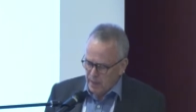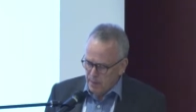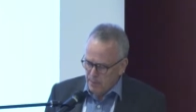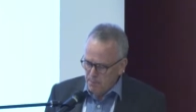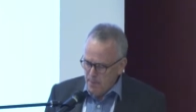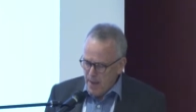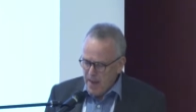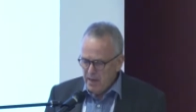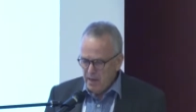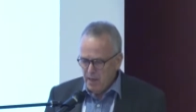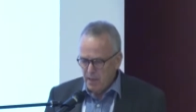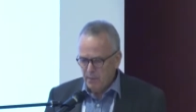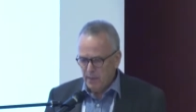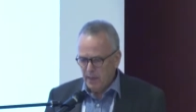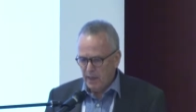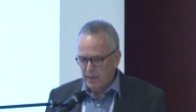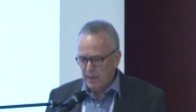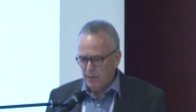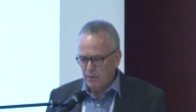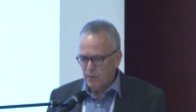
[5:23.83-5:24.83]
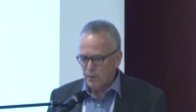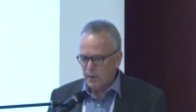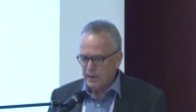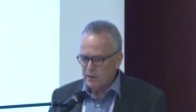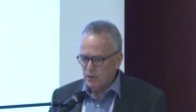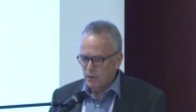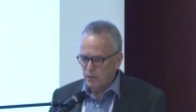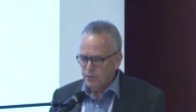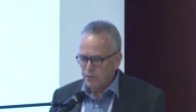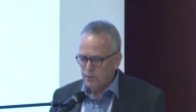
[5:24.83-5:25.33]
mainly by
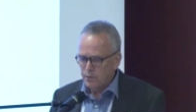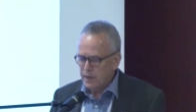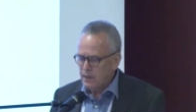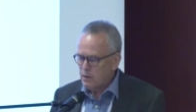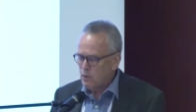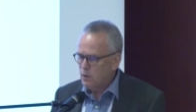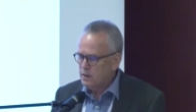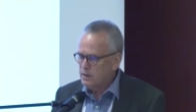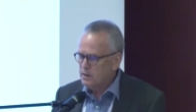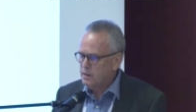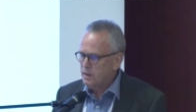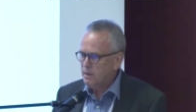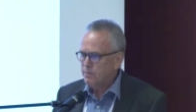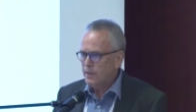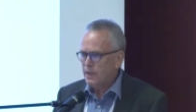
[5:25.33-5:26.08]
radiofrequency,